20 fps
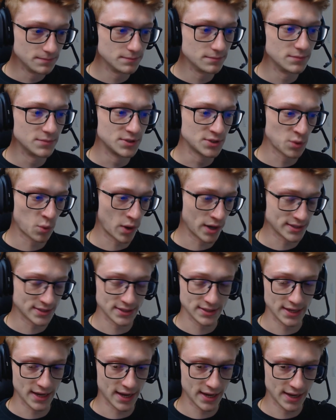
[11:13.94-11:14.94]
twice a
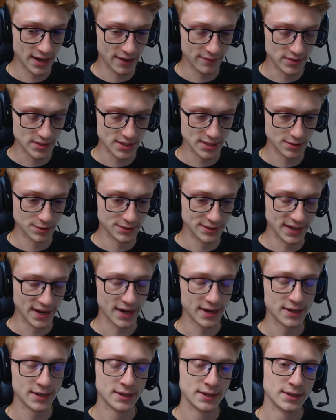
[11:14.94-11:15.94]
day, every single day.
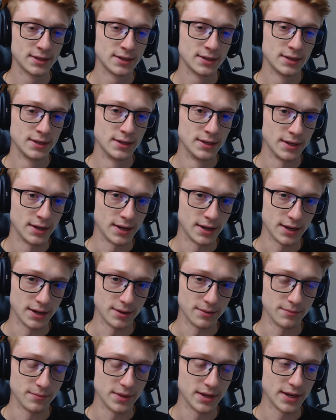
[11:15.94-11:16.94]

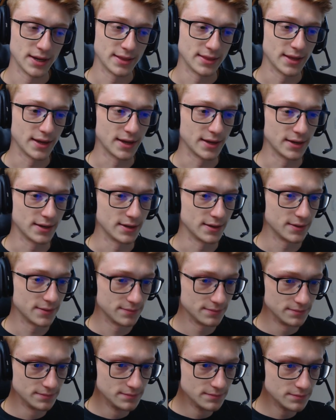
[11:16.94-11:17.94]
And then,
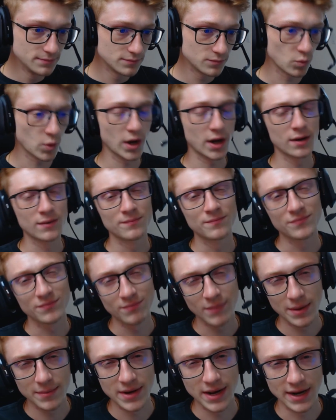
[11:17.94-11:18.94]
well,
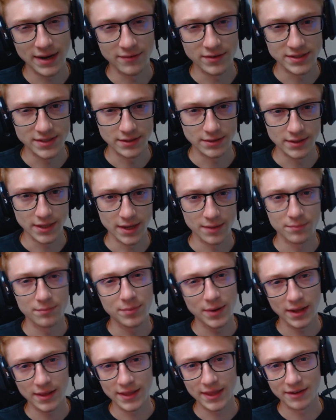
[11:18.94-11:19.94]
maybe not every single day.
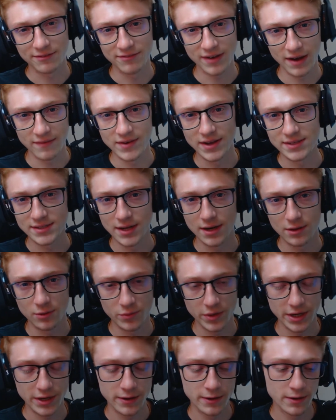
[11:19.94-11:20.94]
Probably like 5 days out of the
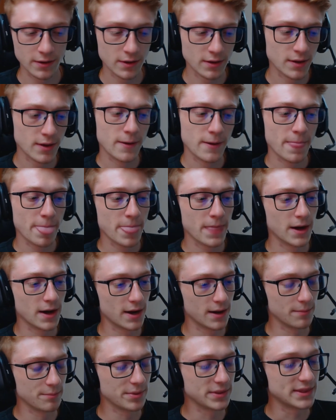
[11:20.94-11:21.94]
week.
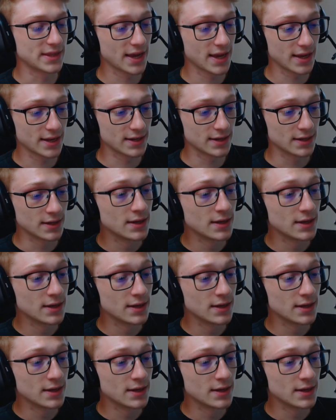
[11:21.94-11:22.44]
But then